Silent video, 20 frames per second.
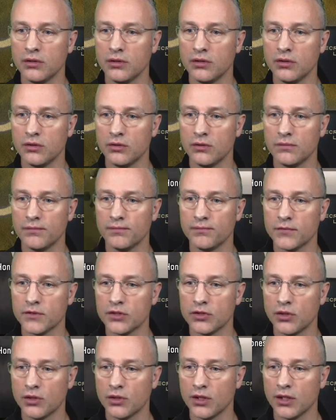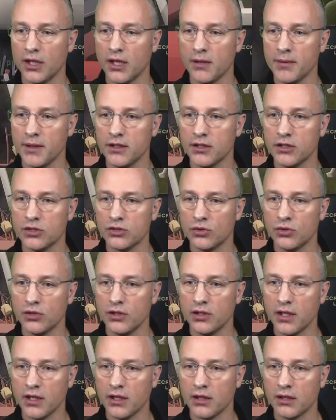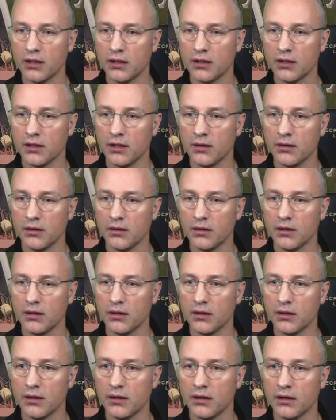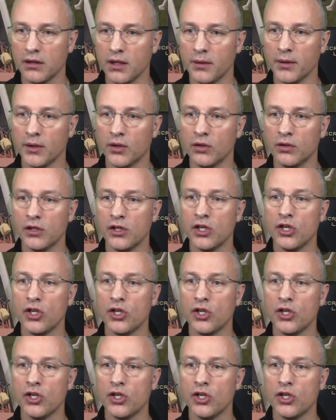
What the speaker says: No, it's not going to let me in the zone there. There we go.